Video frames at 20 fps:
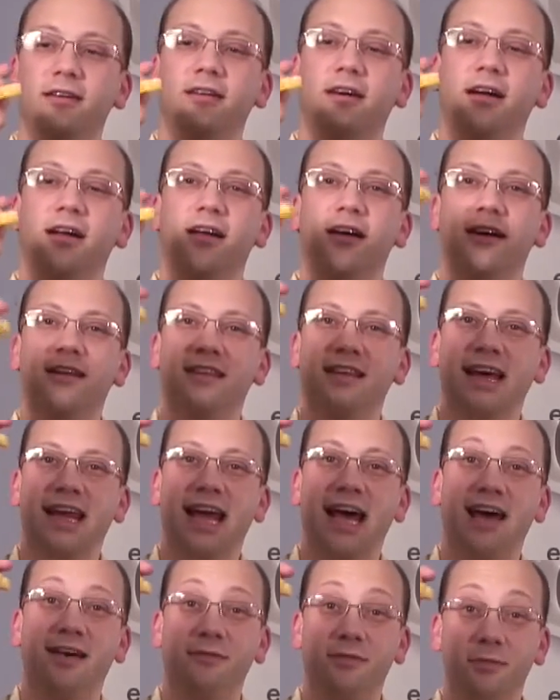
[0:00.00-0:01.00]
I cut that
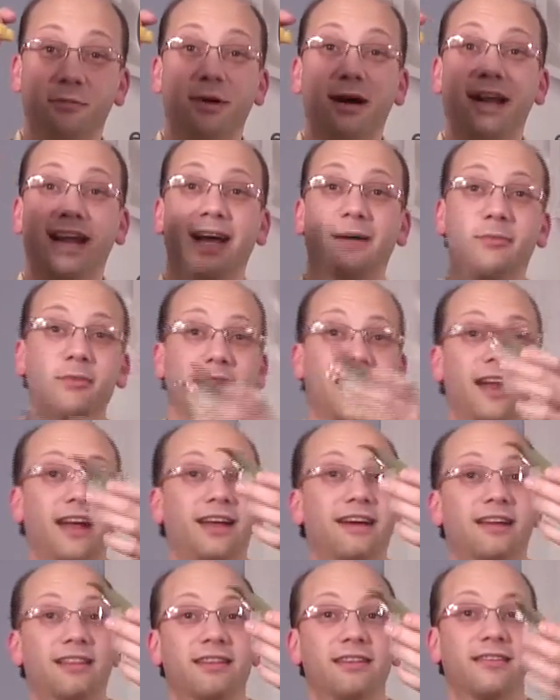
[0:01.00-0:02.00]
out of the pineapple that I
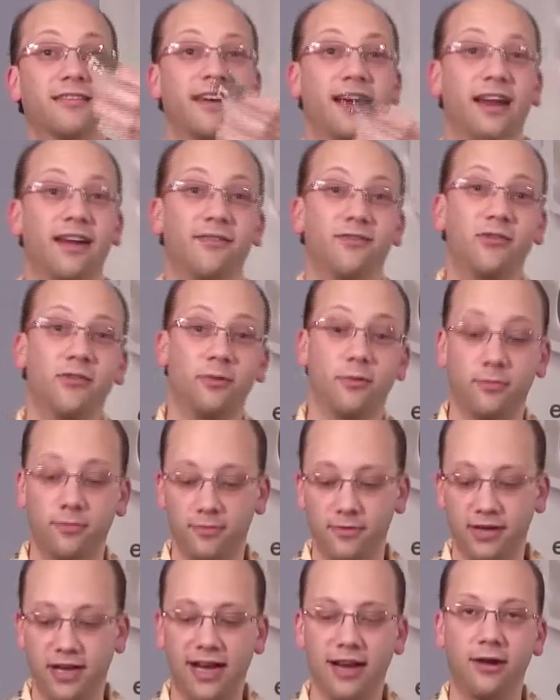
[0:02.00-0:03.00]
cut this out of. So
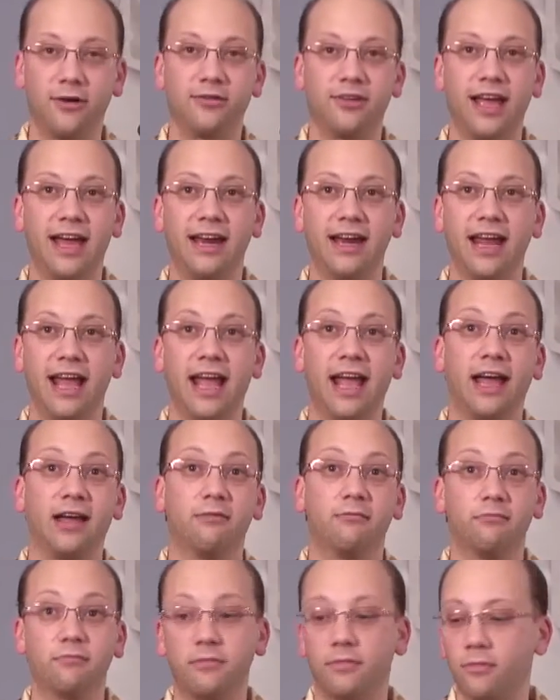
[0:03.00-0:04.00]
it kind of goes hand in hand.
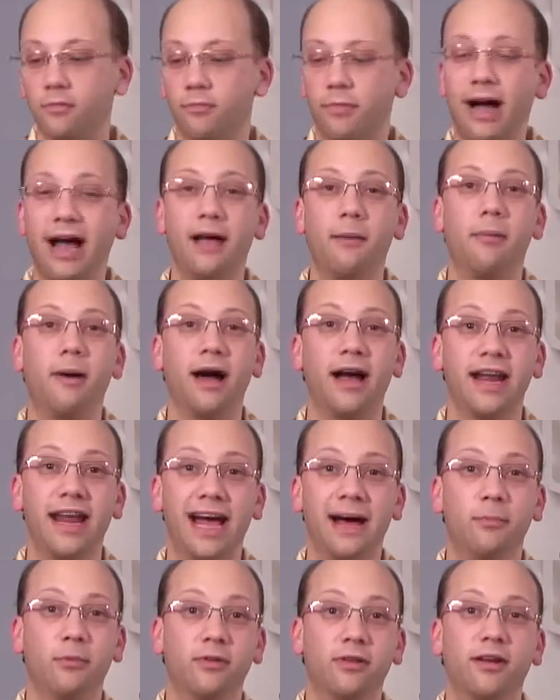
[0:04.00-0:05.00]
Buy a
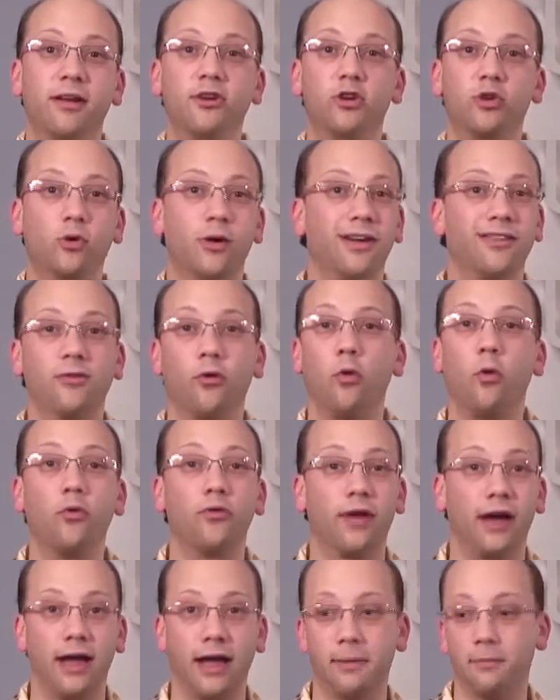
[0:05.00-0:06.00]
pineapple and enjoy it the whole
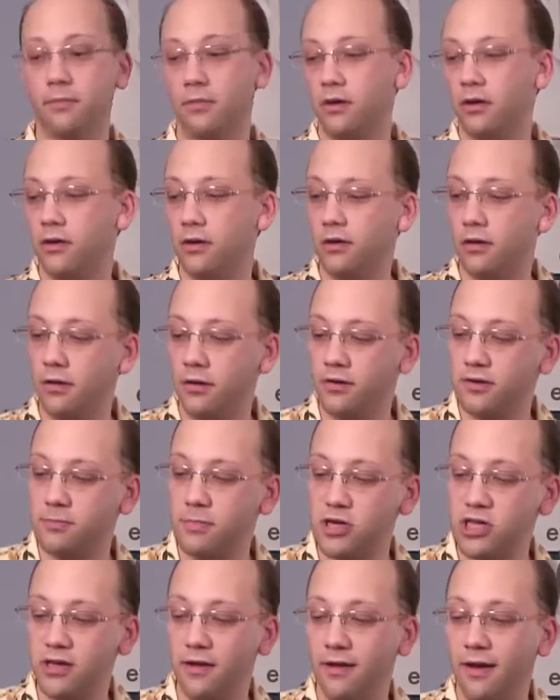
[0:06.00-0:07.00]
time.
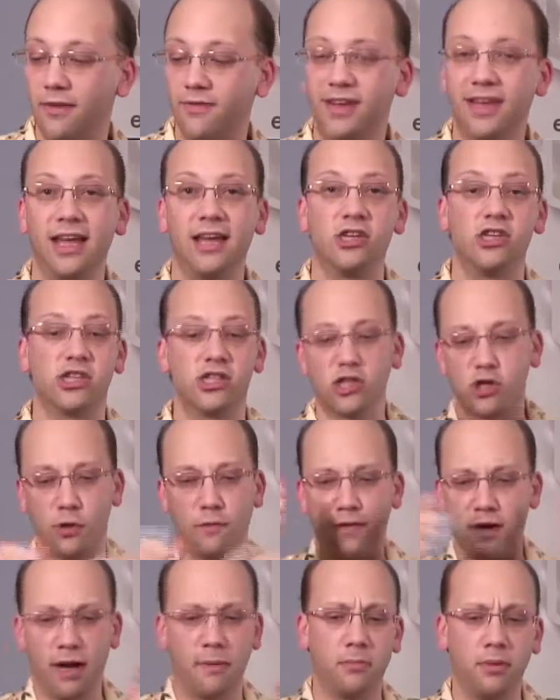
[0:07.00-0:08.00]
Especially if you have kids, just
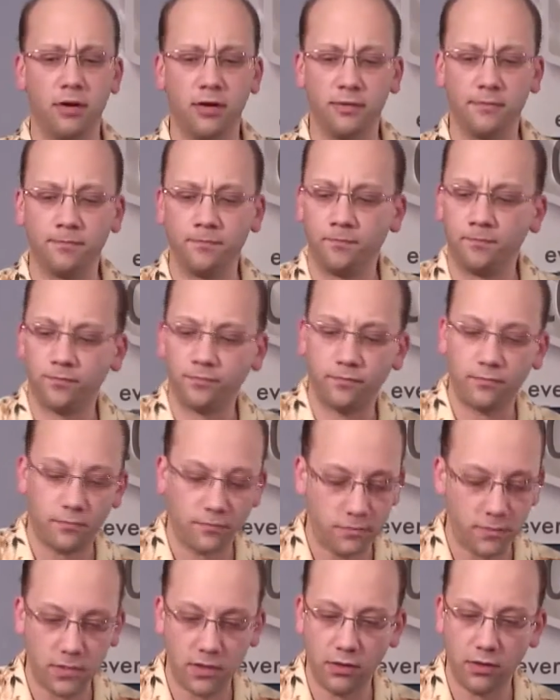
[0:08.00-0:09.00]
serve it up.
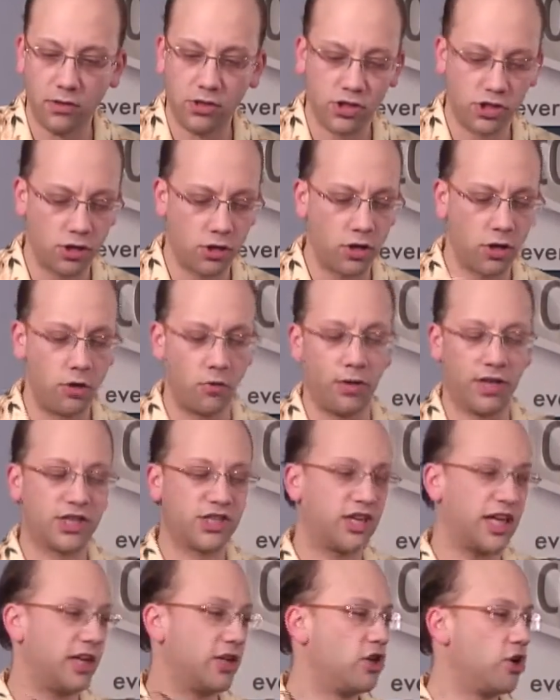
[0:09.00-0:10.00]
So
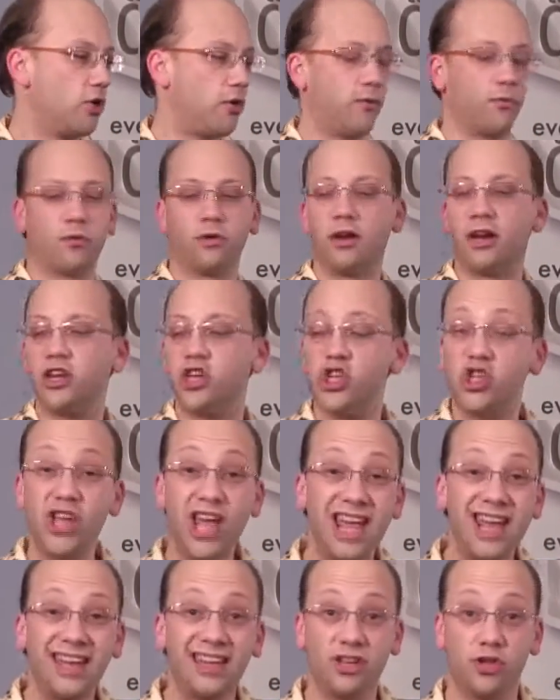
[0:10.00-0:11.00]
let's get going. We're gonna
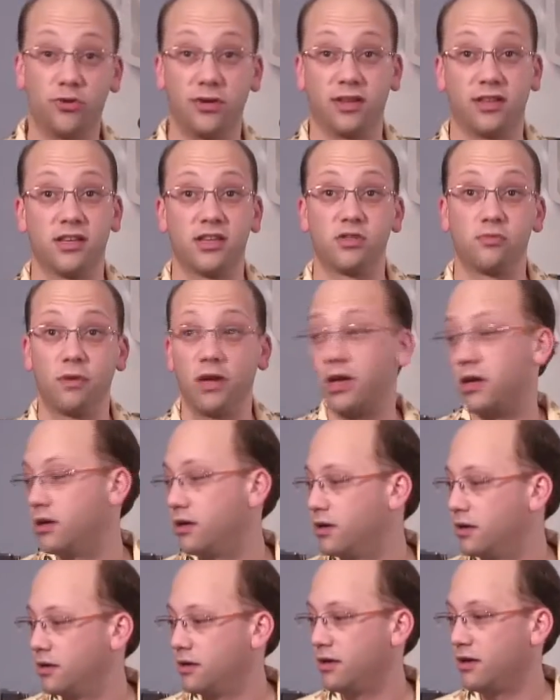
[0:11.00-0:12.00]
shake a drink this week.
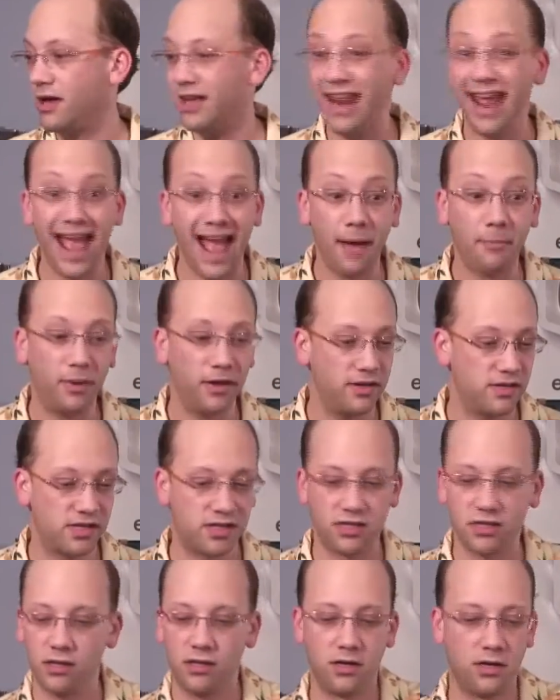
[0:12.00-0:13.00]
It
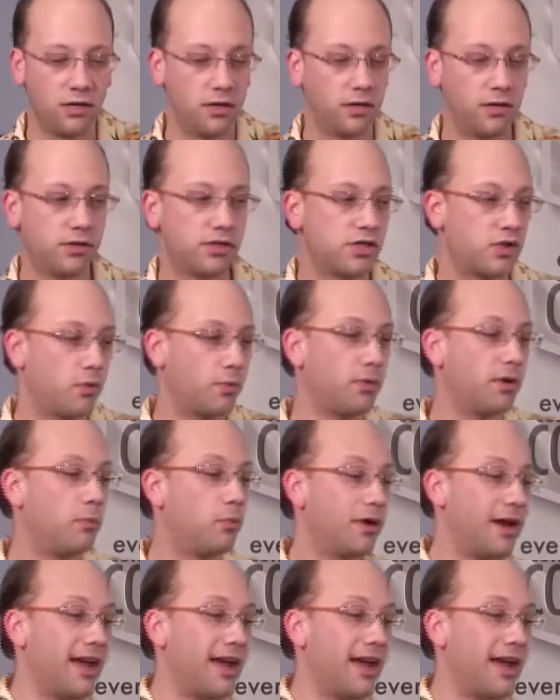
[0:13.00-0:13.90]
happens. So I'm gonna put